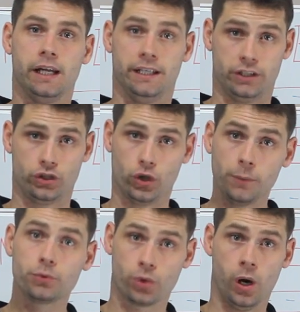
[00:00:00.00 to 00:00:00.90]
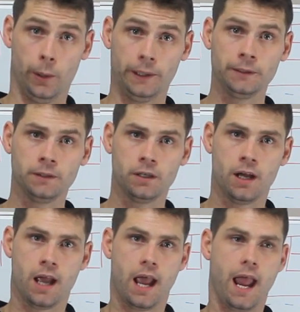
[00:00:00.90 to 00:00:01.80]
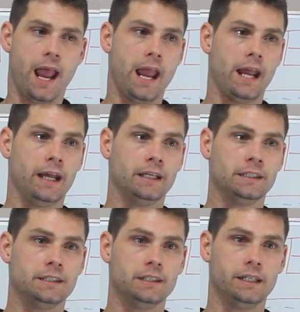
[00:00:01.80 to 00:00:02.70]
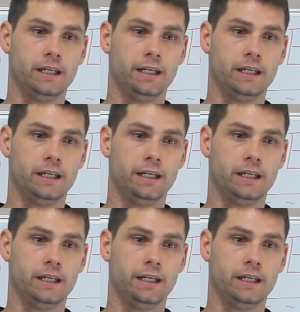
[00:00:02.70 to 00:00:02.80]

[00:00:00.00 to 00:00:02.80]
stopped growing, and